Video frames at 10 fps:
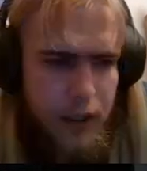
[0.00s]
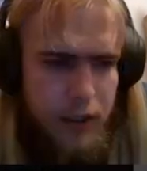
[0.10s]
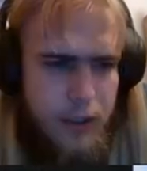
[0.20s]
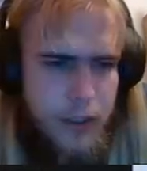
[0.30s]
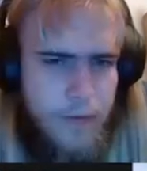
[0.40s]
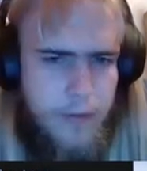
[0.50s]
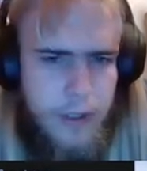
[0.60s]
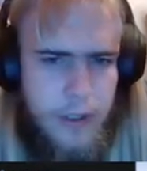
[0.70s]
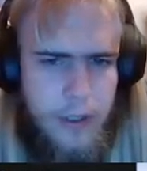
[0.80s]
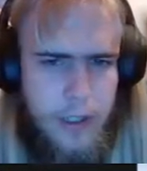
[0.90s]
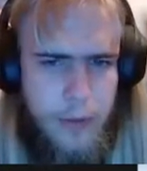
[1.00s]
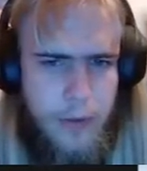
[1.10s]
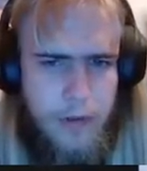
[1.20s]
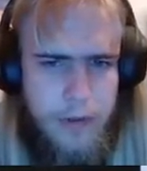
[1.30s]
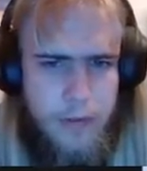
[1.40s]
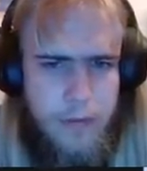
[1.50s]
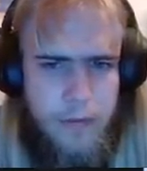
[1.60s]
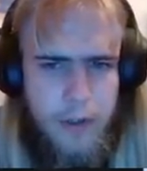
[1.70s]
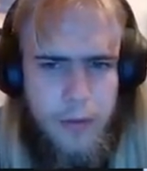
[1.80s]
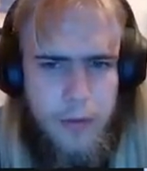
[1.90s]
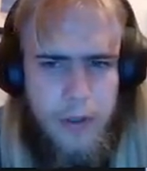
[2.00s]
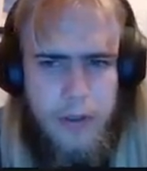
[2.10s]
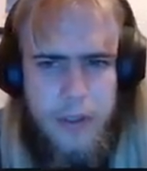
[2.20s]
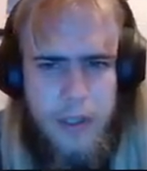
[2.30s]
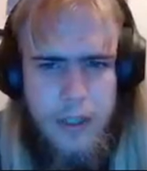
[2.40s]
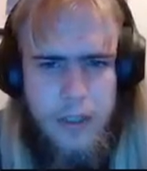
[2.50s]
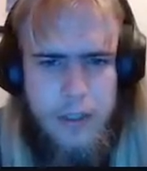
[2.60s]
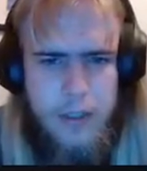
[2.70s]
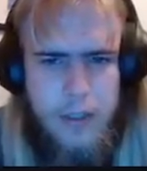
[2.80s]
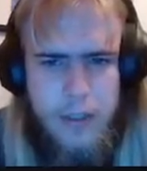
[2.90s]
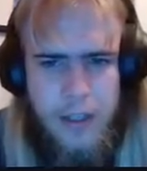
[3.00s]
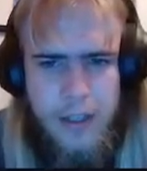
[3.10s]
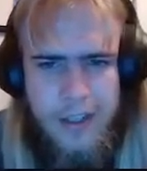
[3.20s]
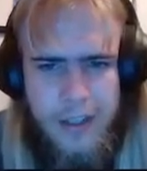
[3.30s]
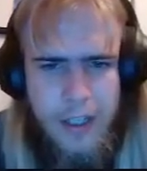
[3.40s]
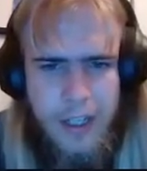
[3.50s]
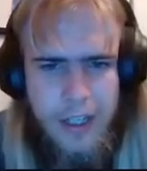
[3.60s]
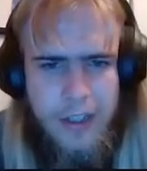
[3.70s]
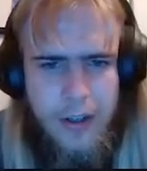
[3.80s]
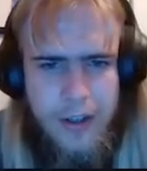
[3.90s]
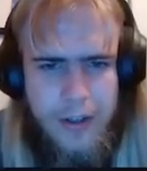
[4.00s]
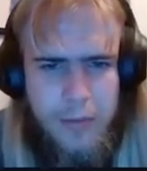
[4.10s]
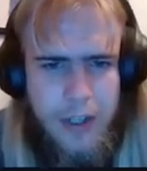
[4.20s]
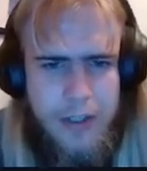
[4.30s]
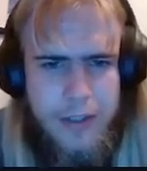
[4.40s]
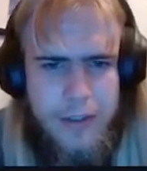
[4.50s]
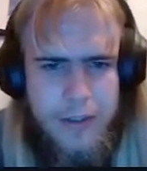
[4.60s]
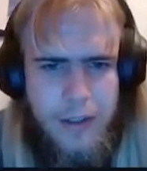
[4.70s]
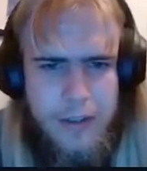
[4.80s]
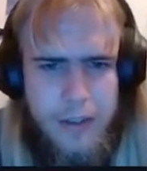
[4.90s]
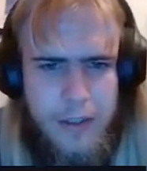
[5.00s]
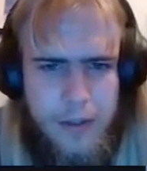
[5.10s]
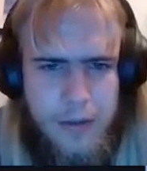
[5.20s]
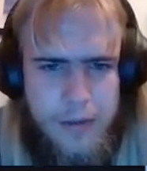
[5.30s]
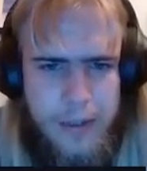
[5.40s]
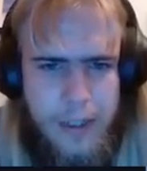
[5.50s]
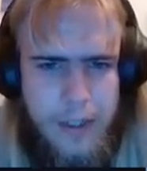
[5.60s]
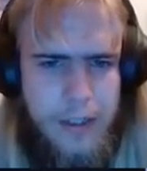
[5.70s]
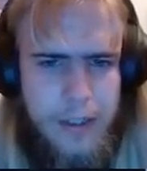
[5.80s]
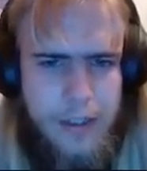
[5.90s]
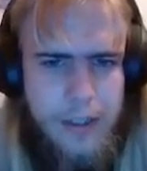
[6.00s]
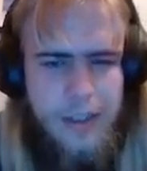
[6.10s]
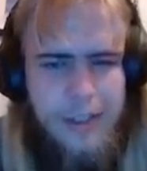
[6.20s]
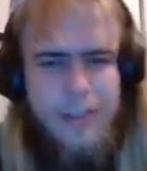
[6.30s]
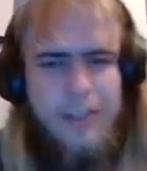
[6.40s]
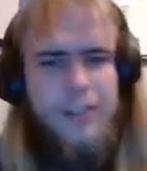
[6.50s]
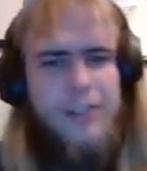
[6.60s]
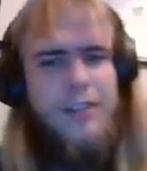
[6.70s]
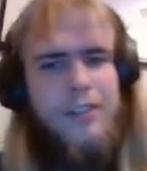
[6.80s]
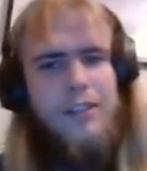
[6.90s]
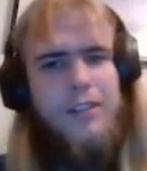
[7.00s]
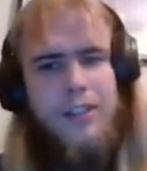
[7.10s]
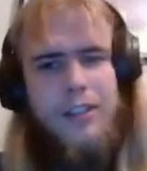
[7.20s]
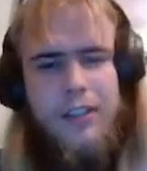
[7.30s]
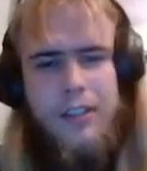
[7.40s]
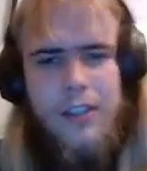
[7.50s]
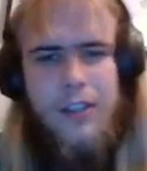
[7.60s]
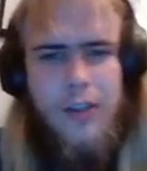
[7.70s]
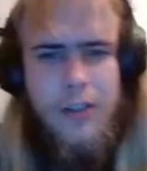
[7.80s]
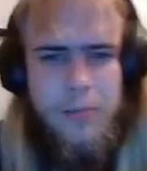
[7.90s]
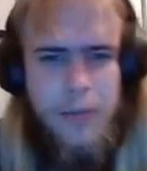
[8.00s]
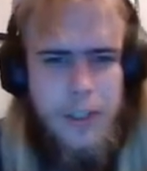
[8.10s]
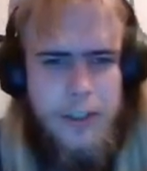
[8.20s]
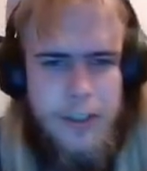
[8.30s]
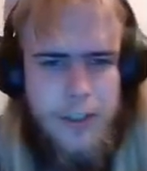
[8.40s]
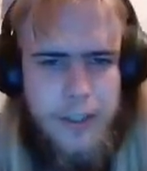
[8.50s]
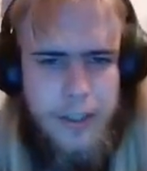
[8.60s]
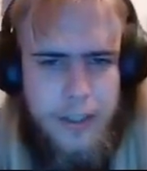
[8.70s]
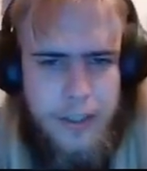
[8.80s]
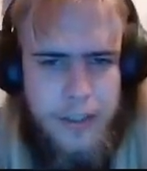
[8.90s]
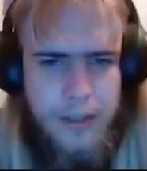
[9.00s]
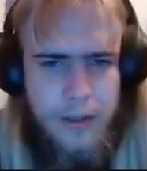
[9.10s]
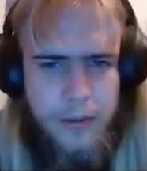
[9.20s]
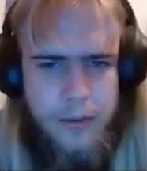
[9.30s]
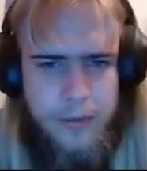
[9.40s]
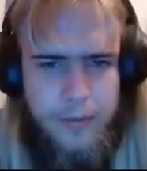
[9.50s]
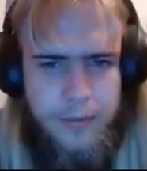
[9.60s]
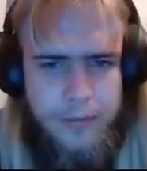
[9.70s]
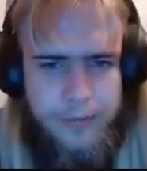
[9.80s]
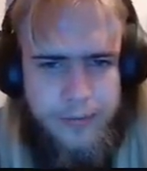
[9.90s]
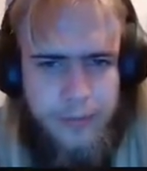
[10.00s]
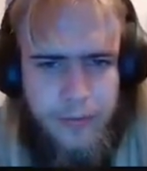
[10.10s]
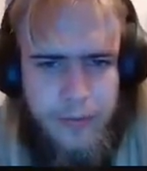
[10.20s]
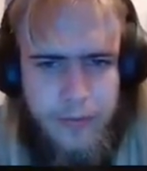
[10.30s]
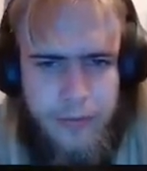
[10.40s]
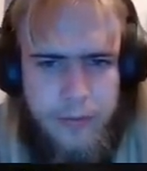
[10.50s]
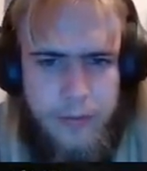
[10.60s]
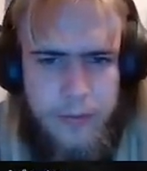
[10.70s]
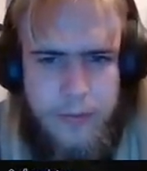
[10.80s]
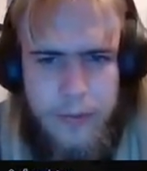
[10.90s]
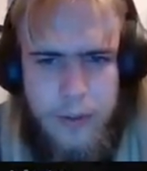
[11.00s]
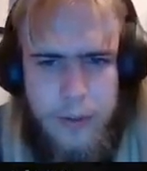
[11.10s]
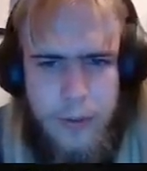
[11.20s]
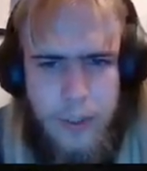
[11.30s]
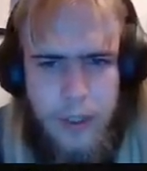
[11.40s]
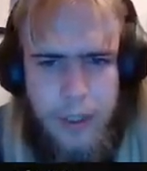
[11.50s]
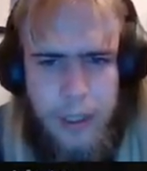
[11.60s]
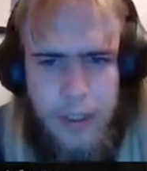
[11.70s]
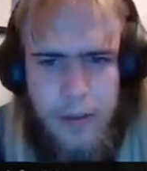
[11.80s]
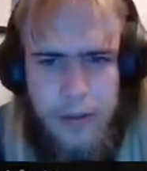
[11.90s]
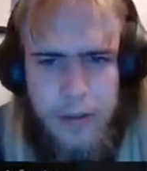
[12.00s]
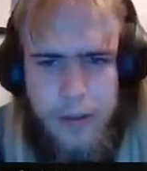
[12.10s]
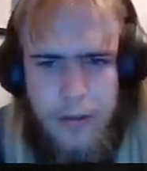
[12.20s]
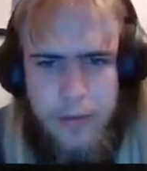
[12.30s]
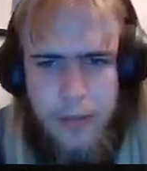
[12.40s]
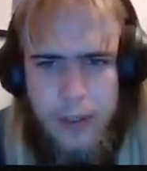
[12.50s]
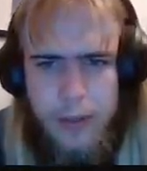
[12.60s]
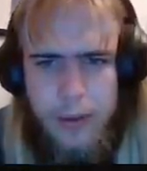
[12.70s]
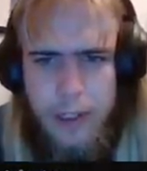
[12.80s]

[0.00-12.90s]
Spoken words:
just fucking click whatever you fucking want. Yeah, got all the mods installed, fucking all the bots. So you wanna like follow